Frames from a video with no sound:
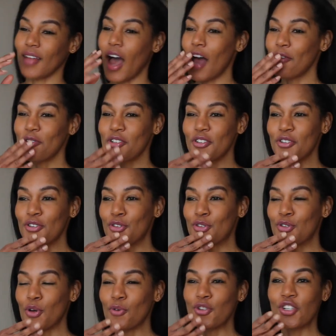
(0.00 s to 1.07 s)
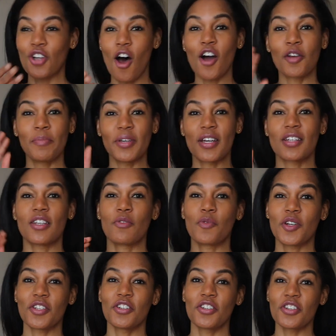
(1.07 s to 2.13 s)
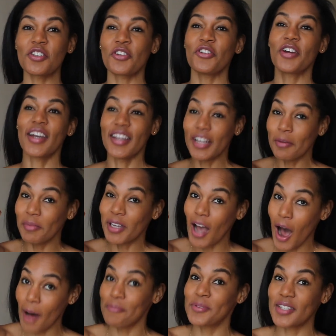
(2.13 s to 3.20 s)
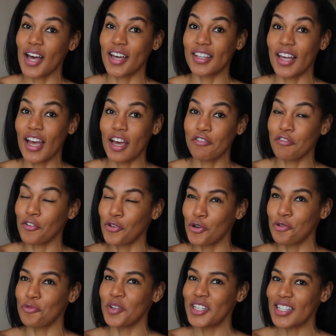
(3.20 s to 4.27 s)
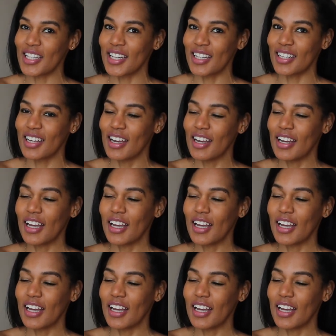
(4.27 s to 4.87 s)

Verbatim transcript: I was just so shocked because it wasn't just her hitting me upside the head for no reason.